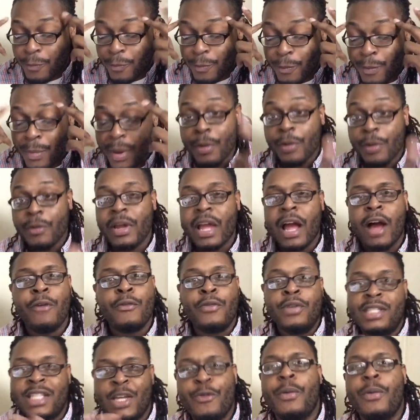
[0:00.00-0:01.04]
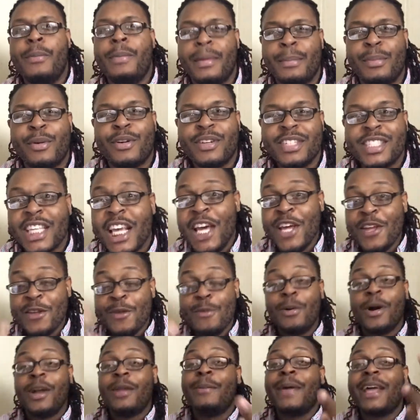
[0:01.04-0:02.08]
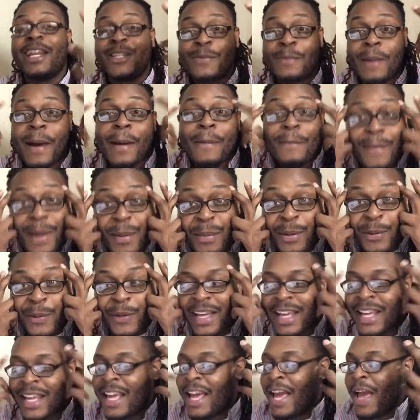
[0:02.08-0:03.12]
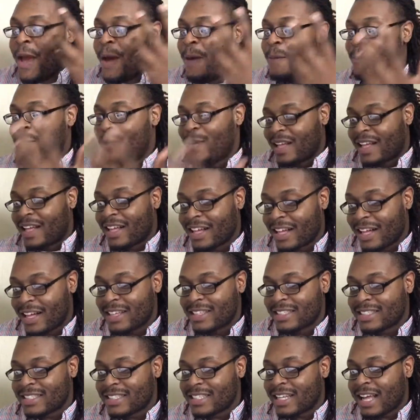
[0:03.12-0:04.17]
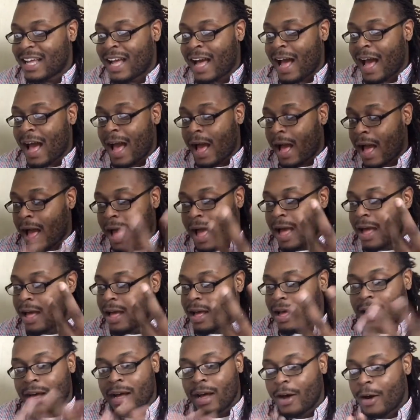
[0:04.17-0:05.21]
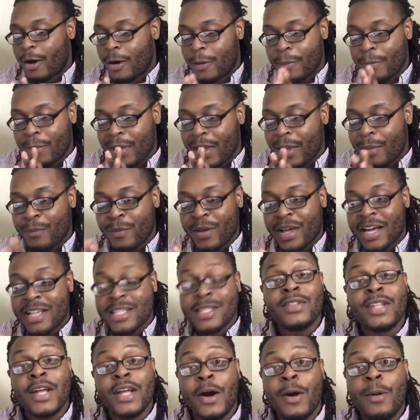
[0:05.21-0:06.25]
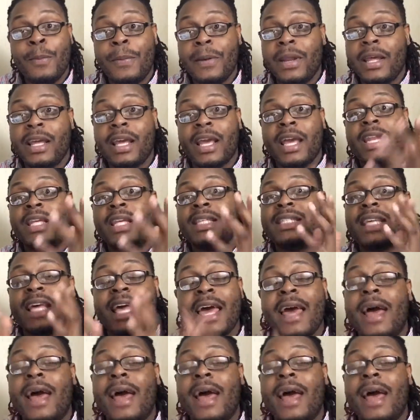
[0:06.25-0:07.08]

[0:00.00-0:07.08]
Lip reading: memory. I was going to say remembrance. You brought it back to my memory because, oh, man, because of the opening, and it's